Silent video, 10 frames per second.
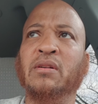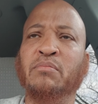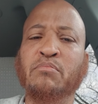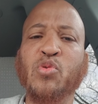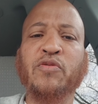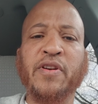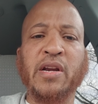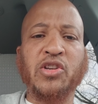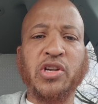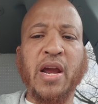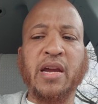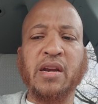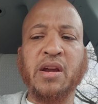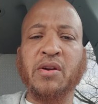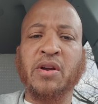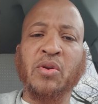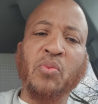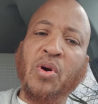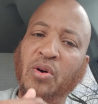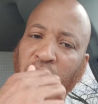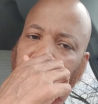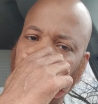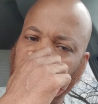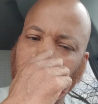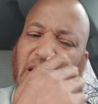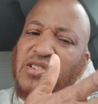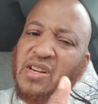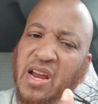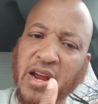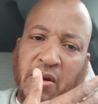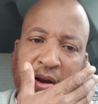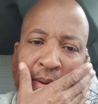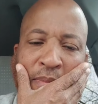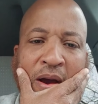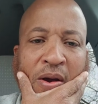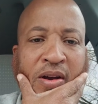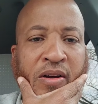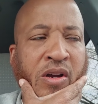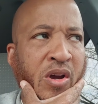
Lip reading: moving and shaking here in the world, especially here in America,